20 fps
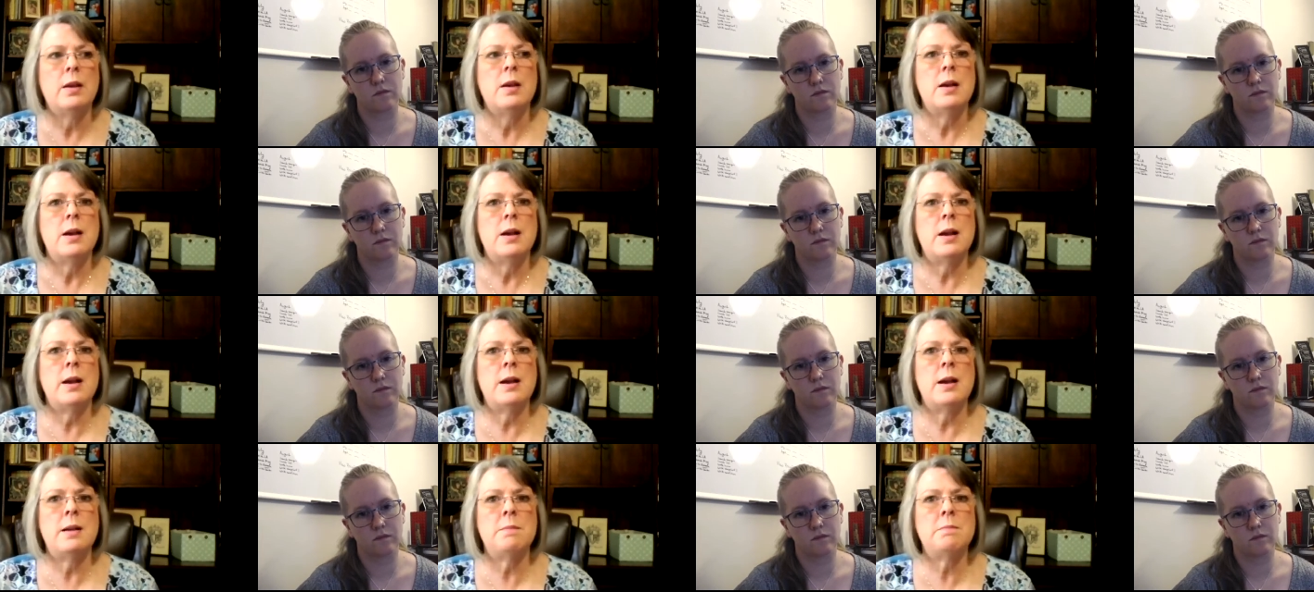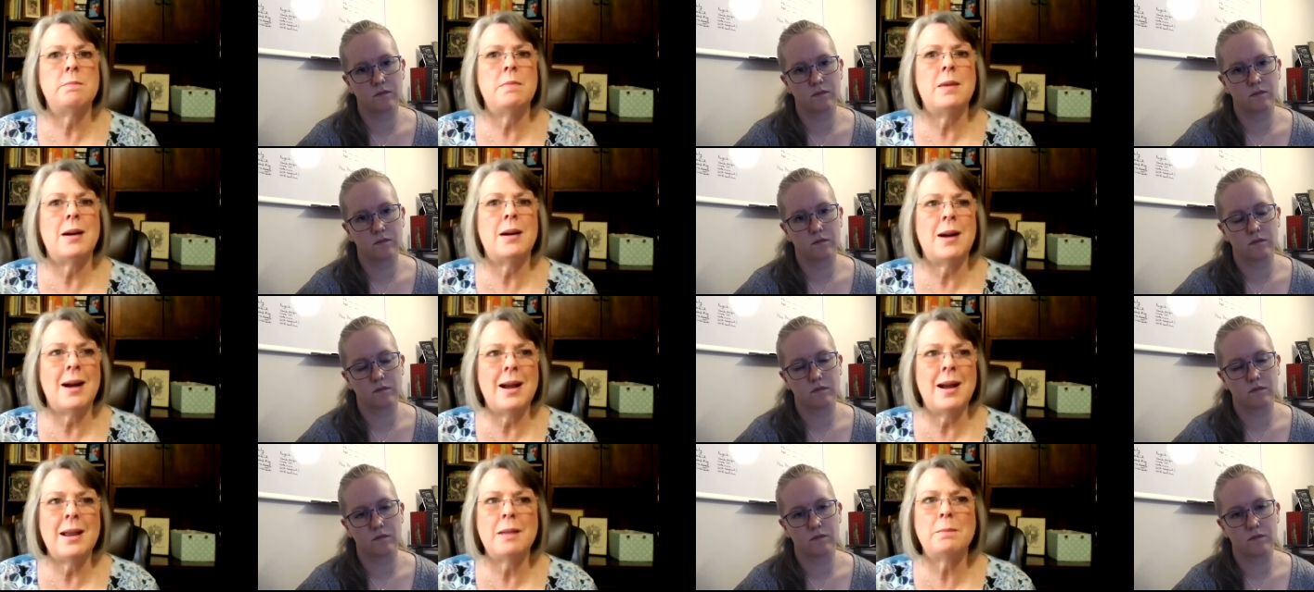Speaker 1: I
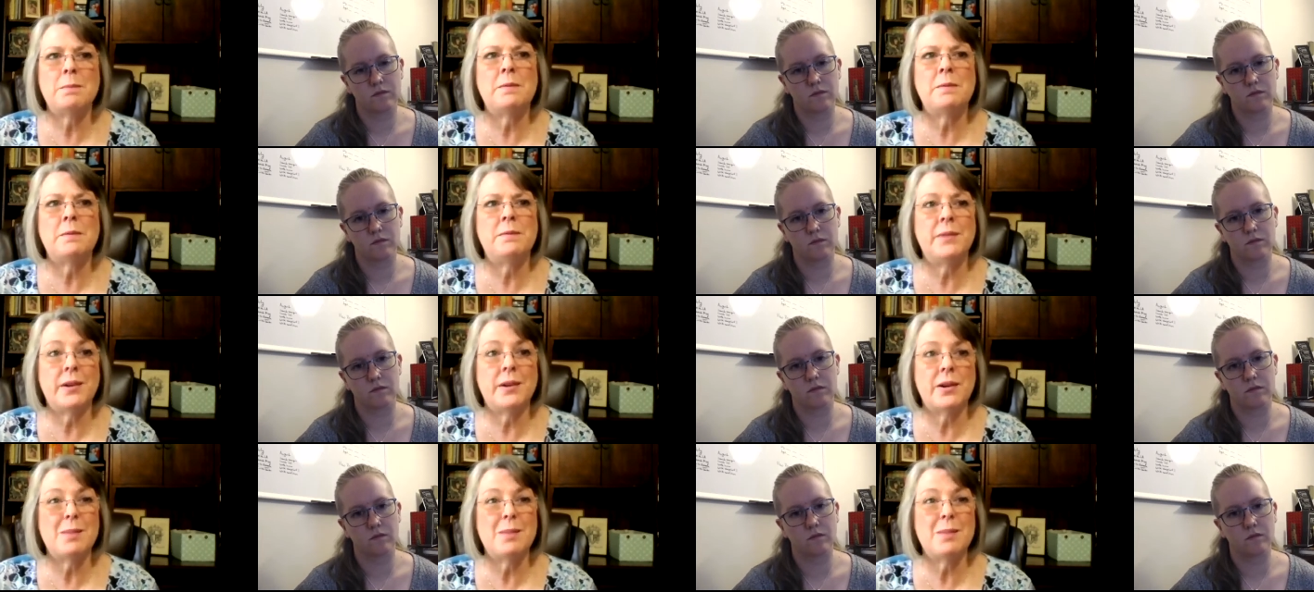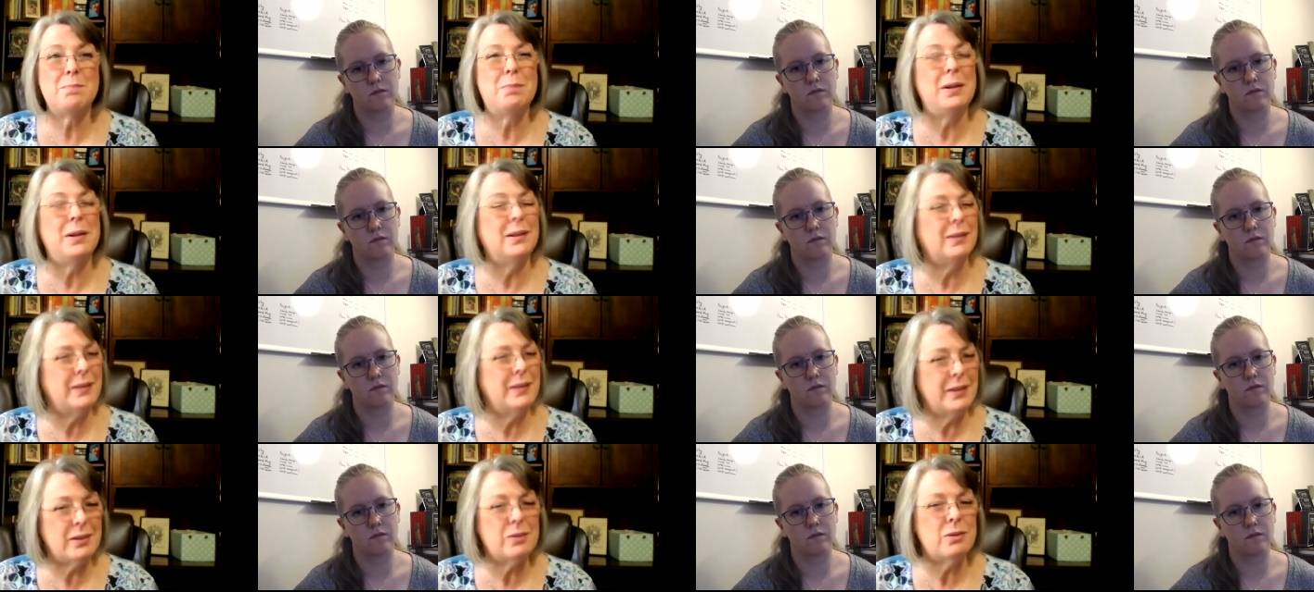am a very
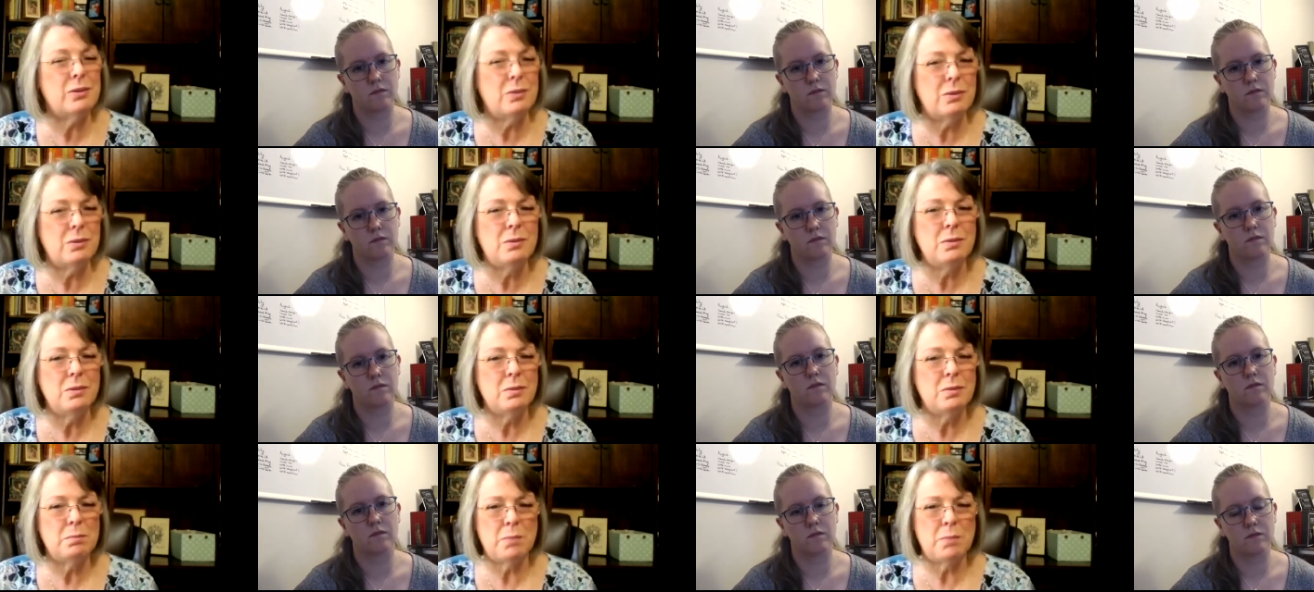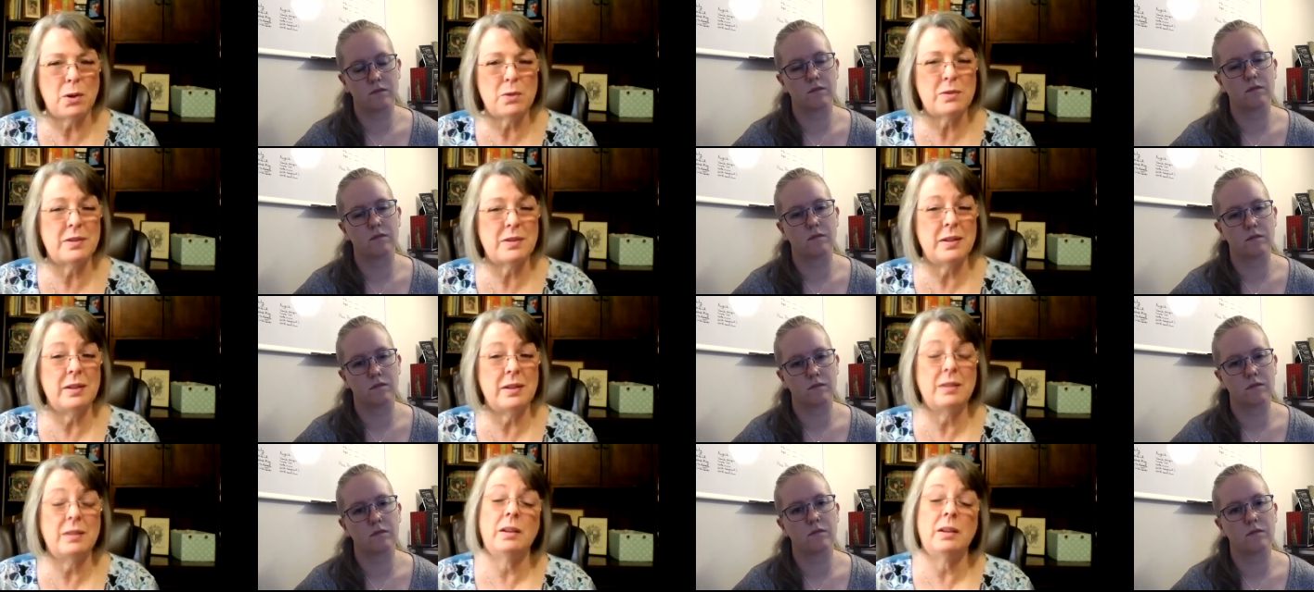political
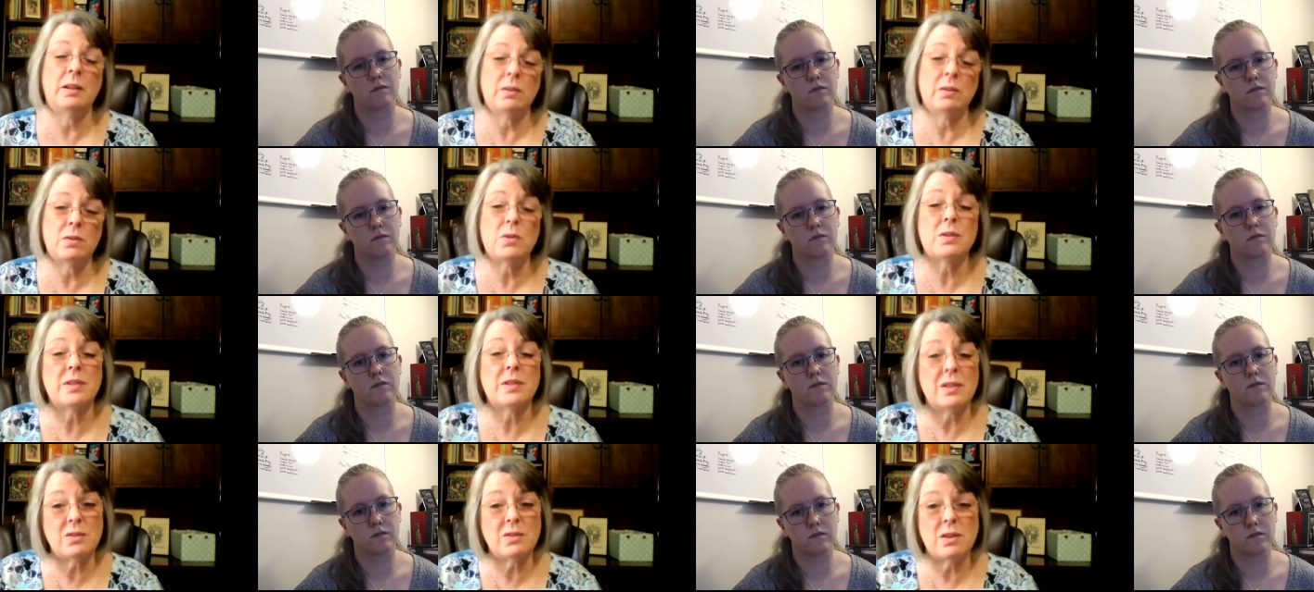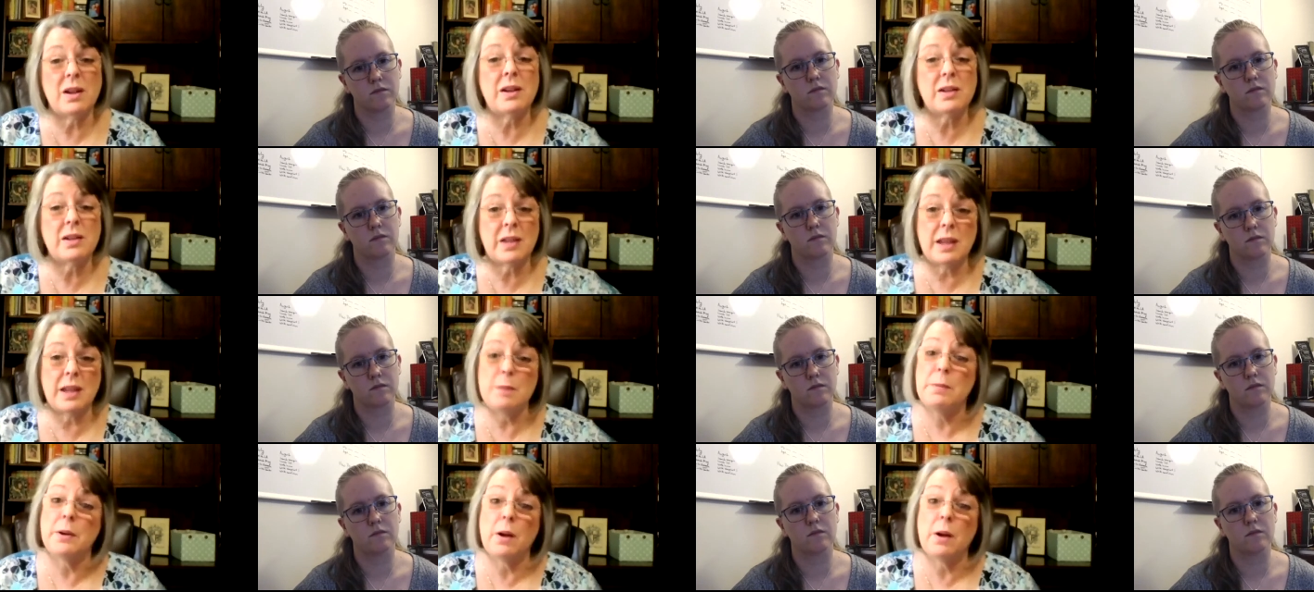person, and of course I try to keep
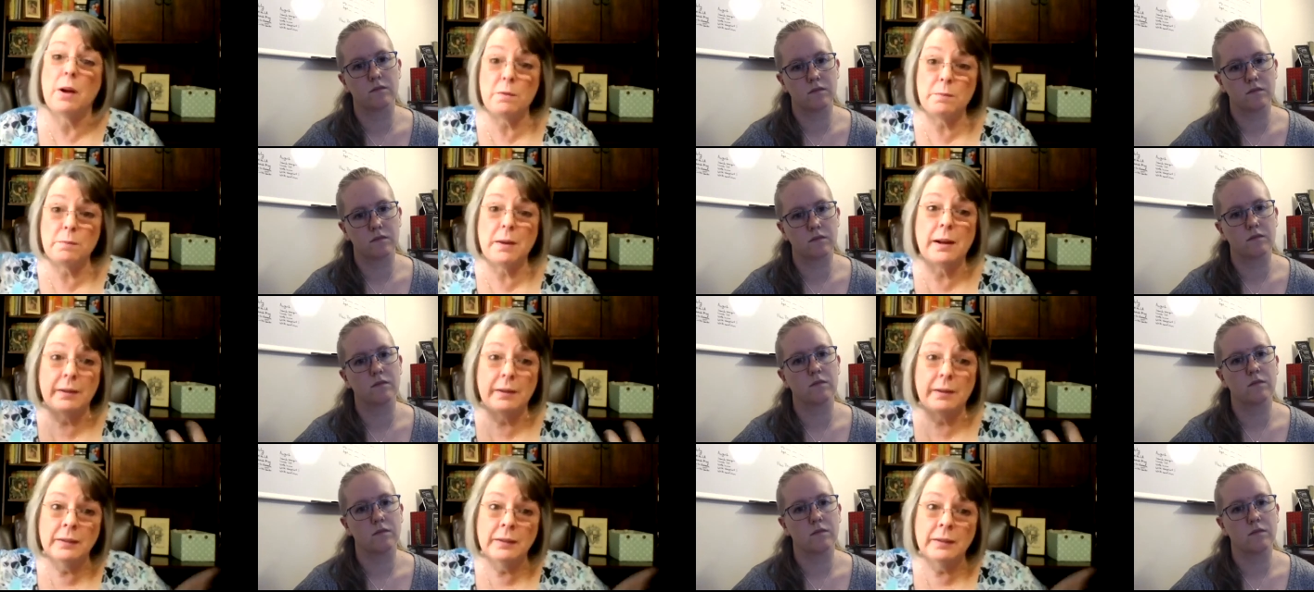it off my